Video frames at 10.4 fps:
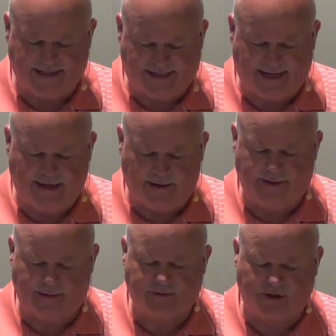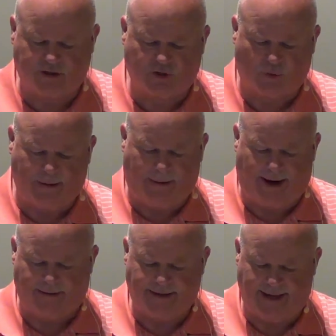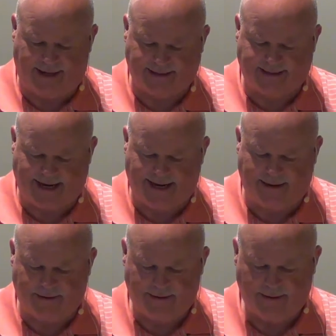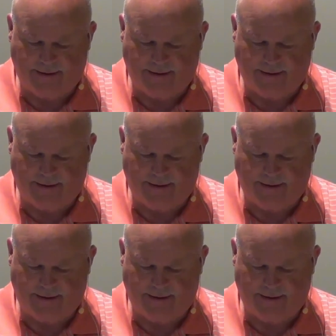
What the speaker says: lest any of them should swim out and escape.